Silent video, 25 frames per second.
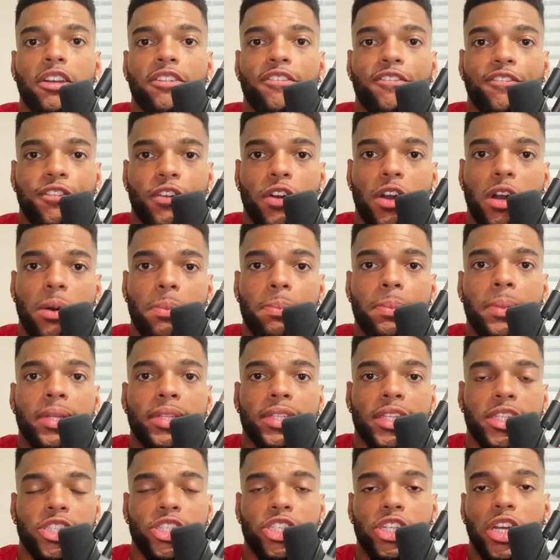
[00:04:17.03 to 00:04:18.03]
from
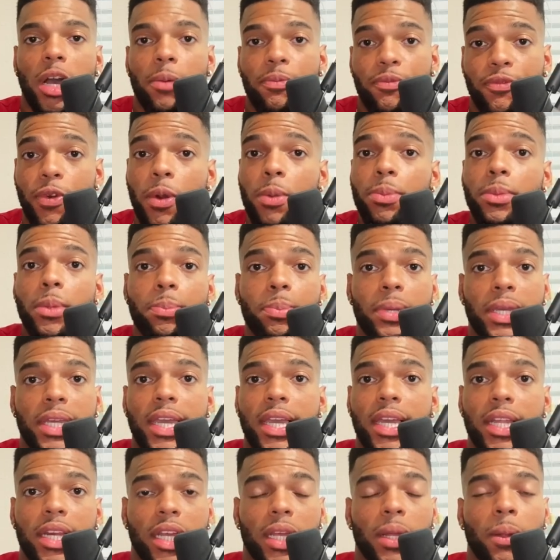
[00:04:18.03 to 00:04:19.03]
the jump, from the
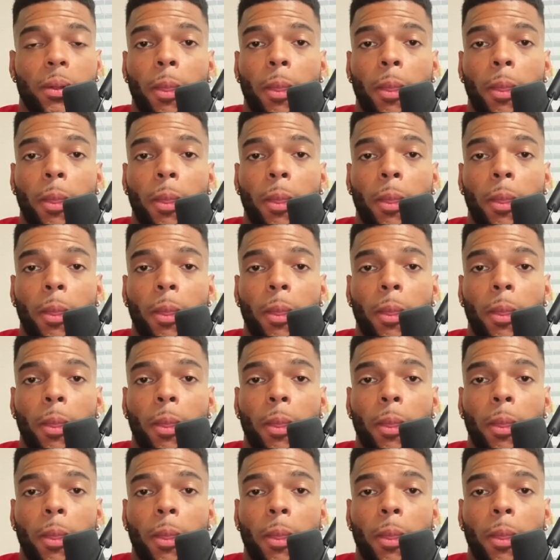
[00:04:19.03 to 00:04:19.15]
beginning,